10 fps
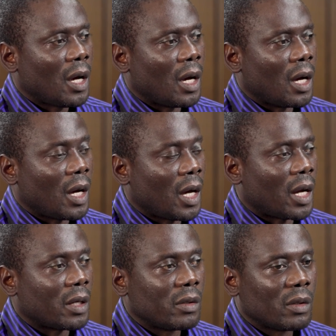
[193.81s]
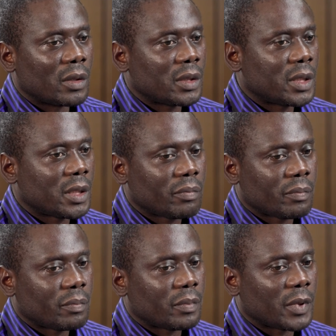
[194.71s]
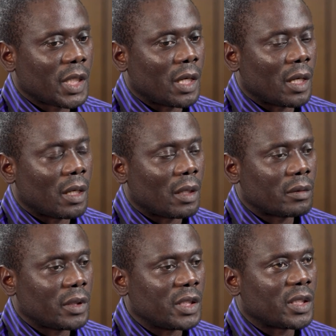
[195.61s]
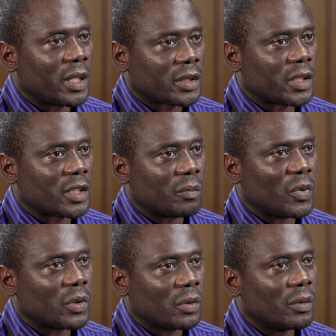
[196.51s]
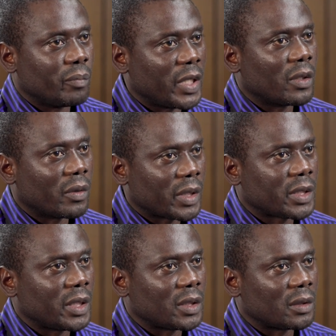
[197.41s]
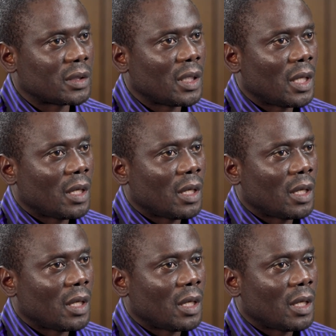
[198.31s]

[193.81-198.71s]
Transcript: uh, are not uh, easily accessible to medical researchers,